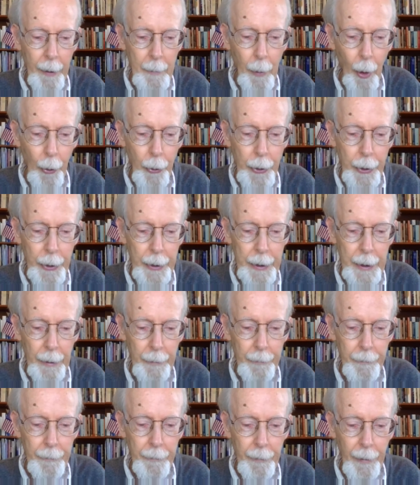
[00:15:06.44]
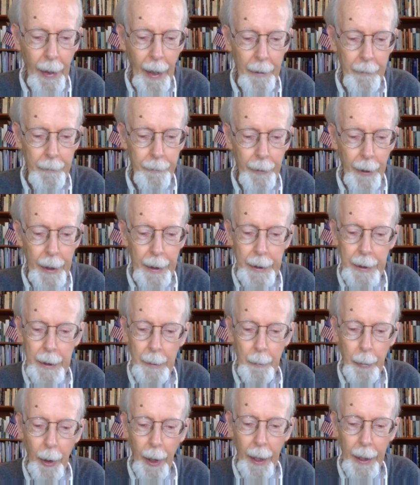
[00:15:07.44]
of emotions that phrase
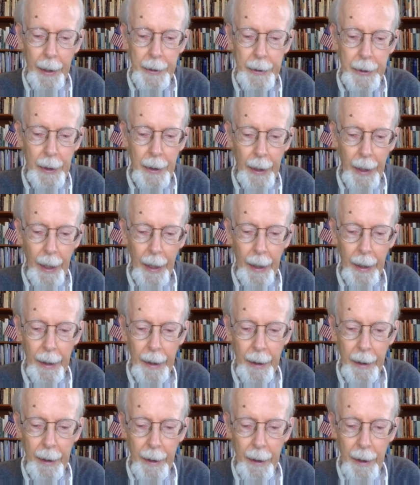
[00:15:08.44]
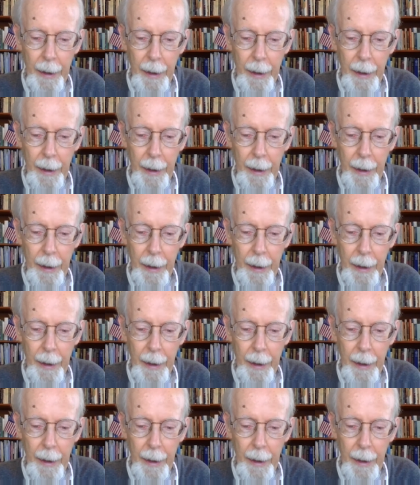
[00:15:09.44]
implies today.